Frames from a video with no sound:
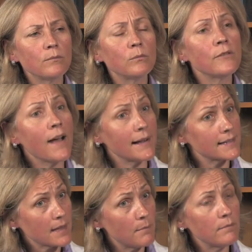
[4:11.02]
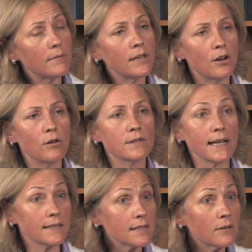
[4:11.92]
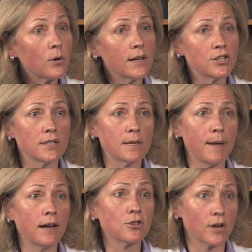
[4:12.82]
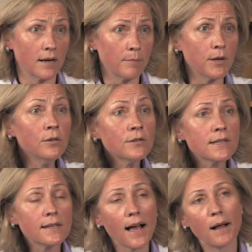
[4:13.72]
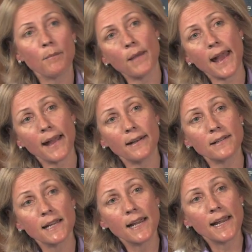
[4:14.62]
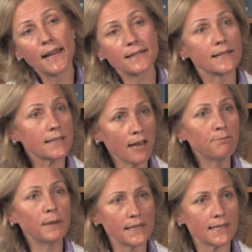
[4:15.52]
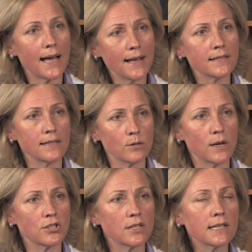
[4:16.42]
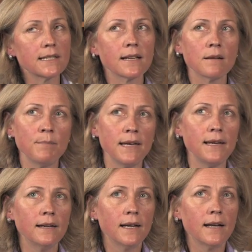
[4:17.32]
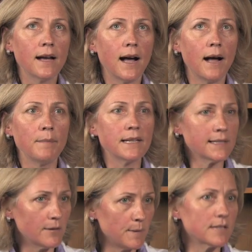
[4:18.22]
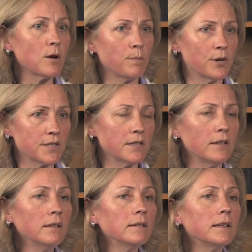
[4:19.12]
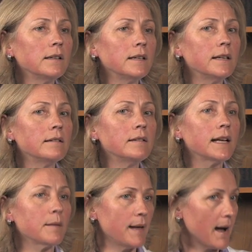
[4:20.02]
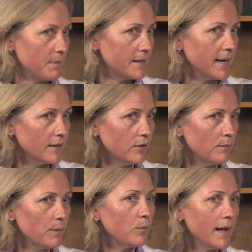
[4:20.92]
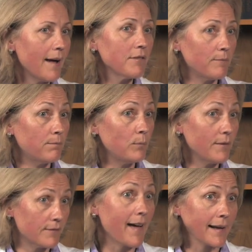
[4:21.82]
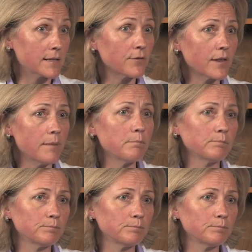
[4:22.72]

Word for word: we've had some, you know, sensitive questions about drug abuse, um, and it's a safe place to ask these questions because it can be, um, it doesn't have to be so personal. It can be hypothetical, but we have the we have the facts for them.